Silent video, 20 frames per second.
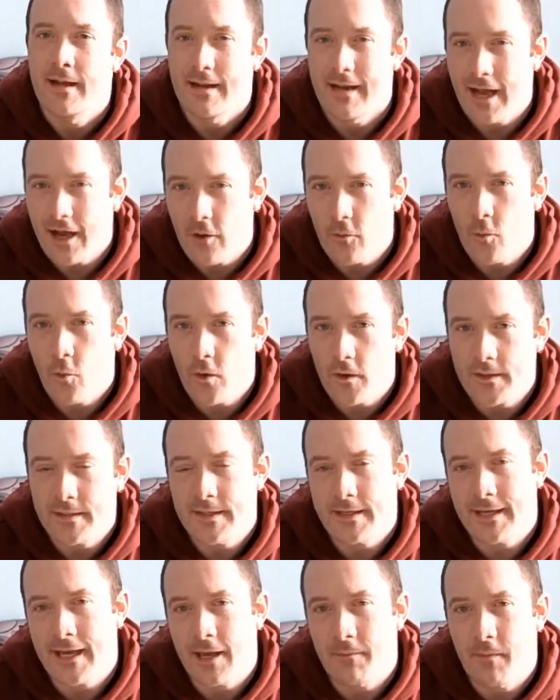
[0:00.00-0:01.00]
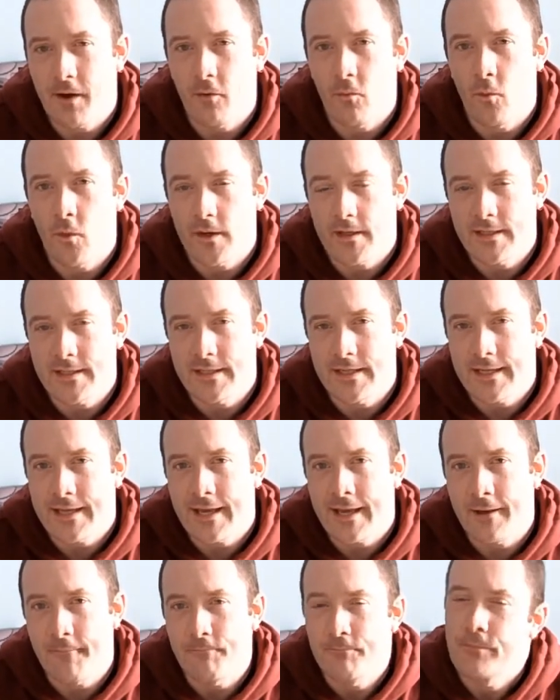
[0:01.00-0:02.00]
That was a game I wanted to
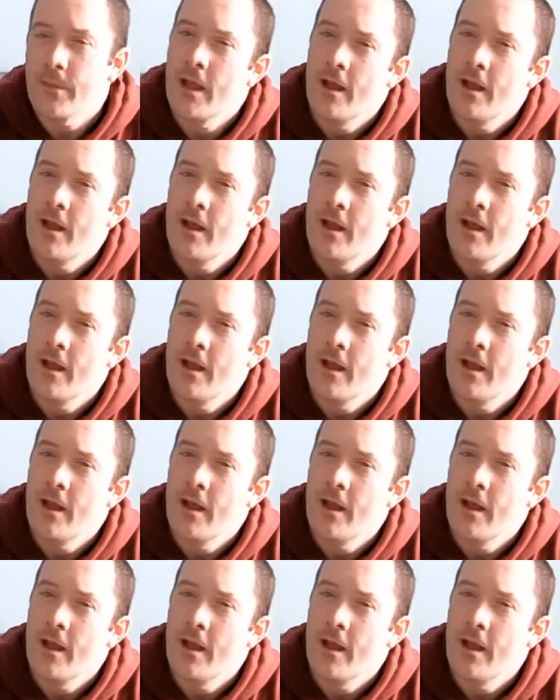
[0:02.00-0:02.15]
get.